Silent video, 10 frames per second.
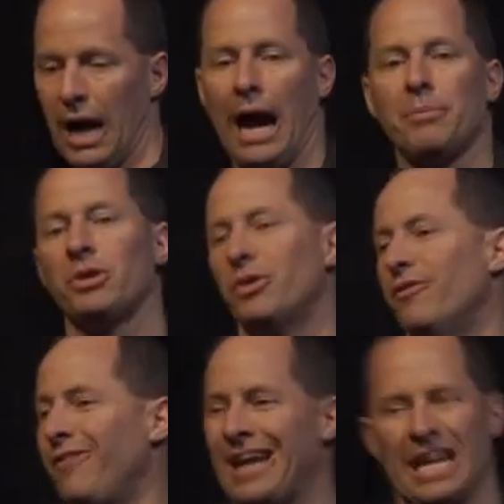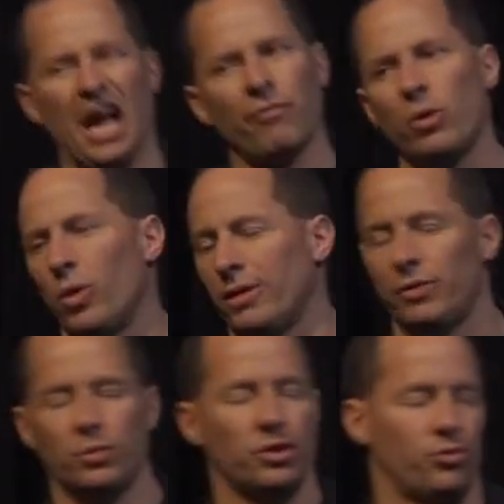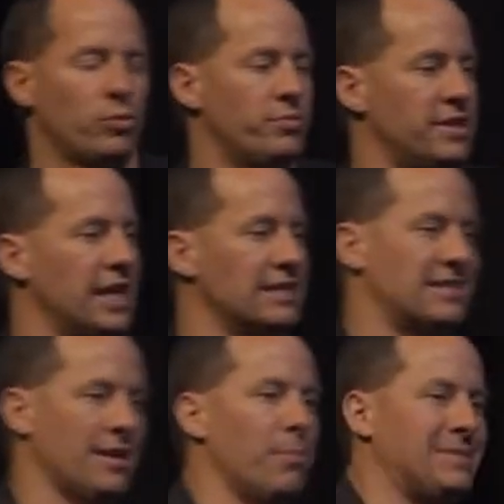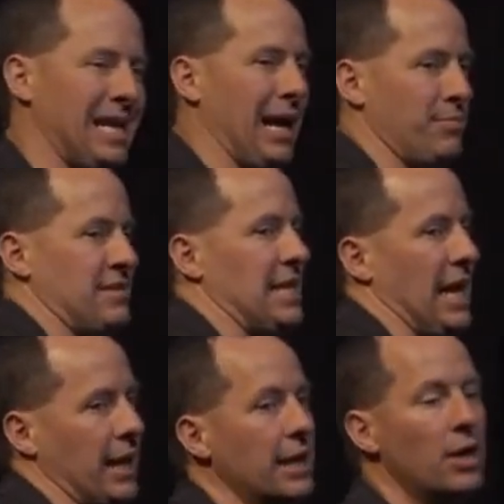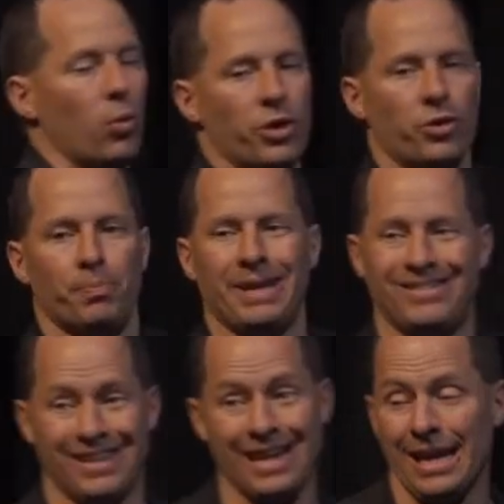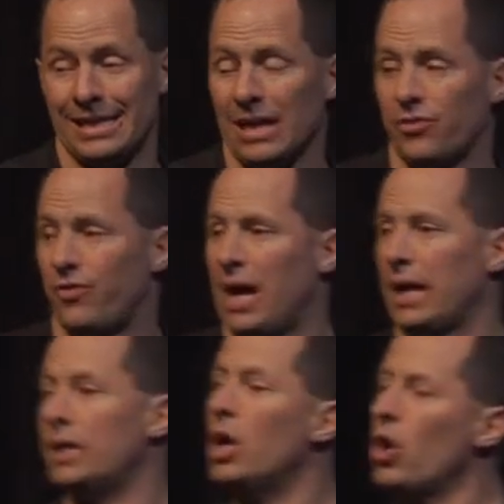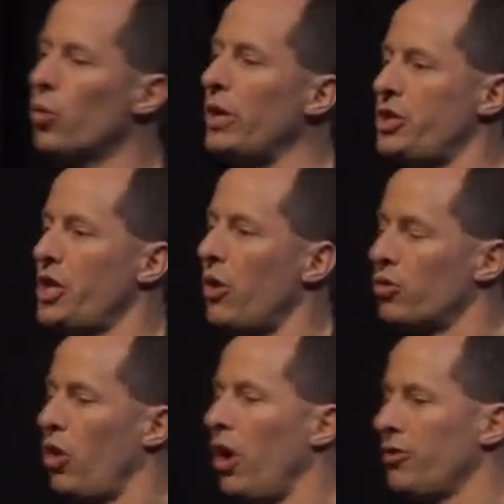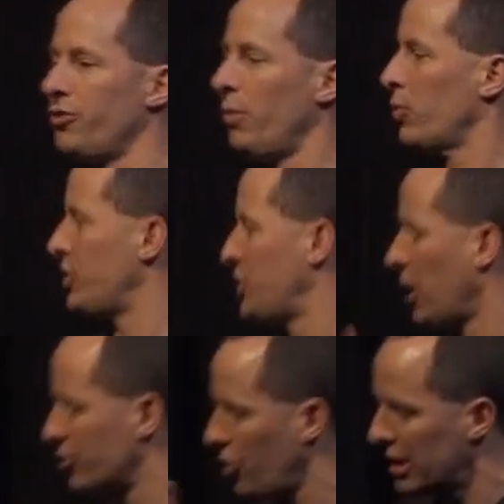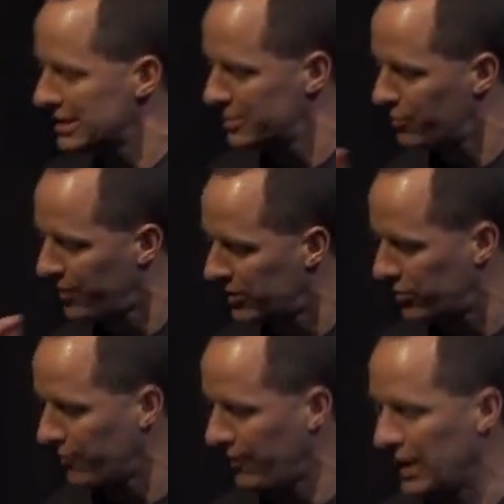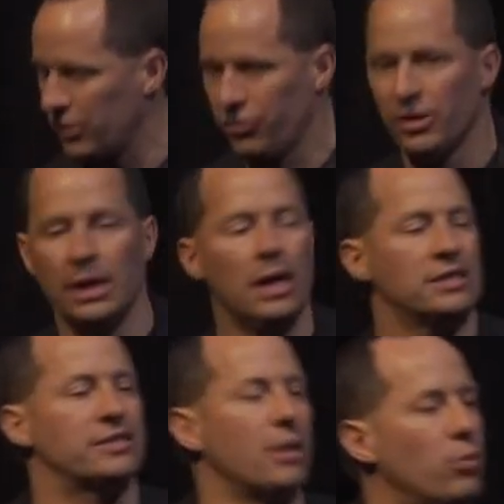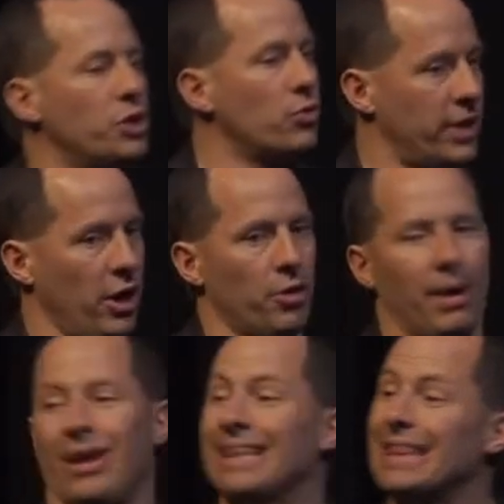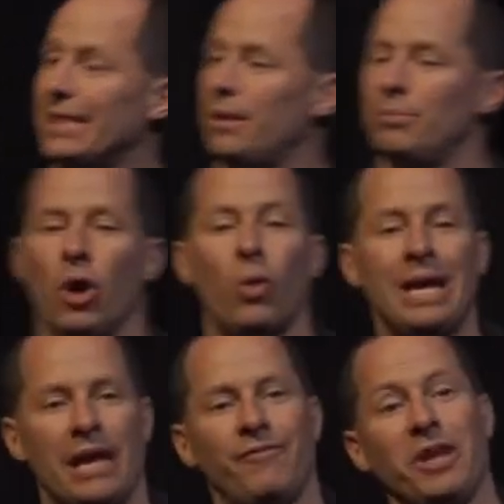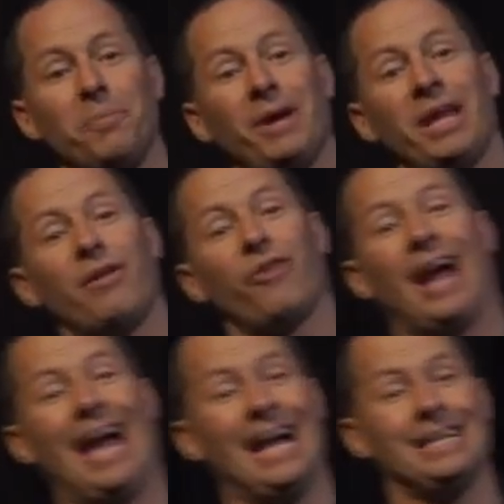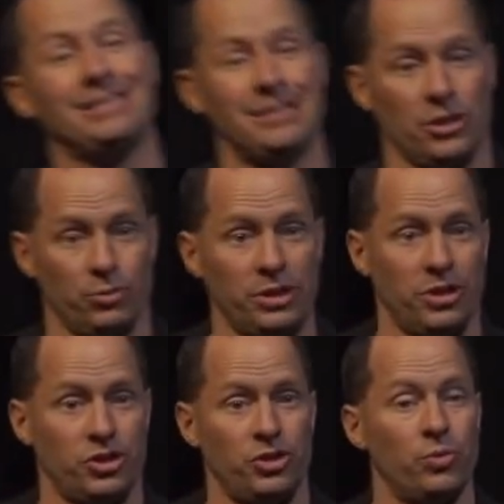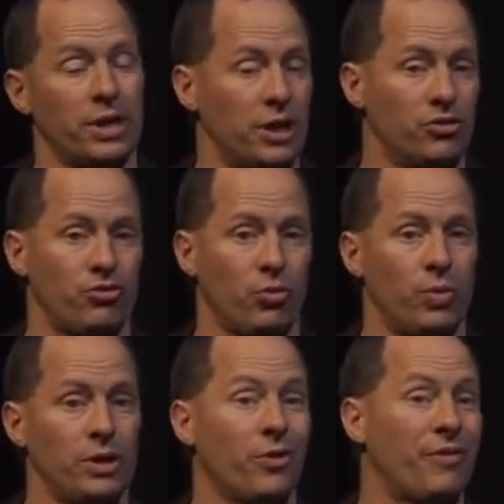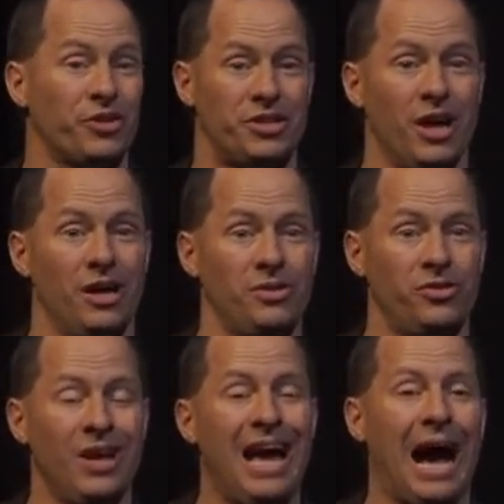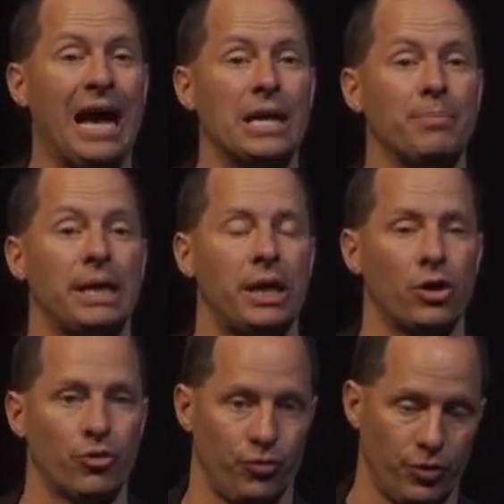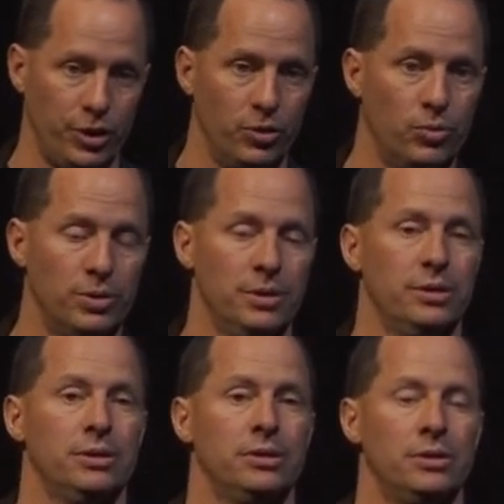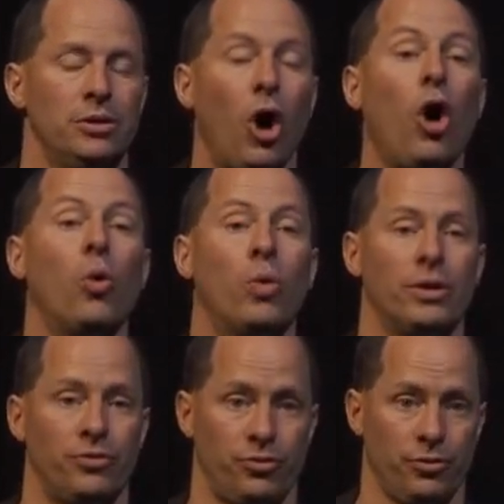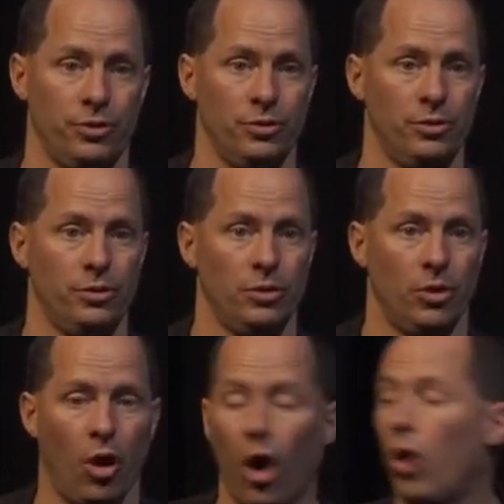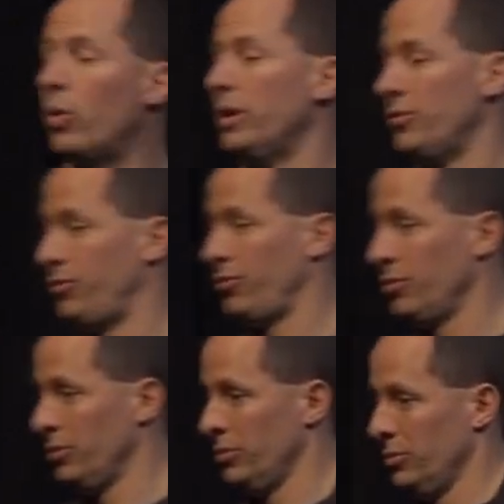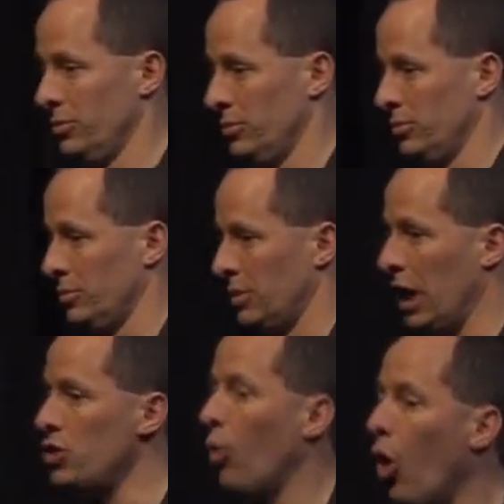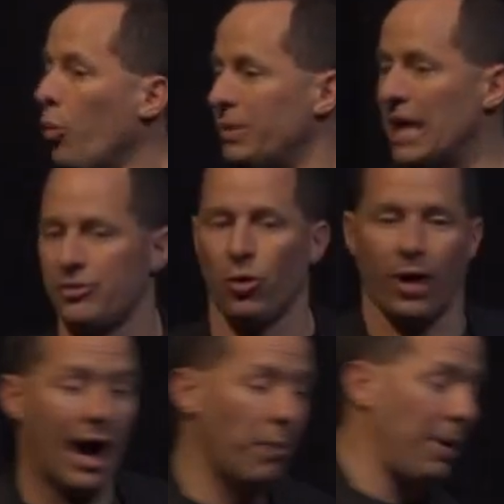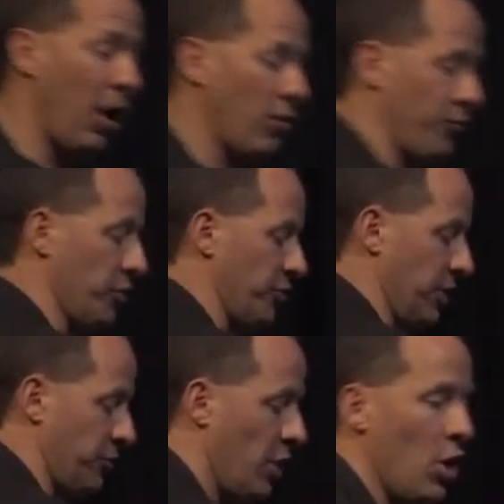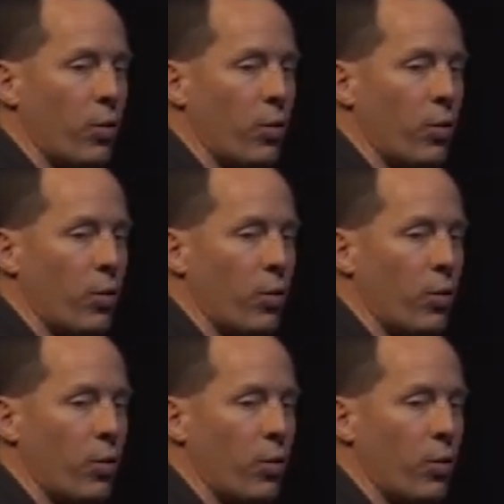I'm going to invite every one of you in this room today, at some time today, whether it be tonight, that's fine. Reach out and call someone. Reach out and talk to someone face to face, someone you care about, and let them know. If anybody ever has sexually touched you against your will or ever does, I am here for you. Always. Always. And you open that door. How powerful is this?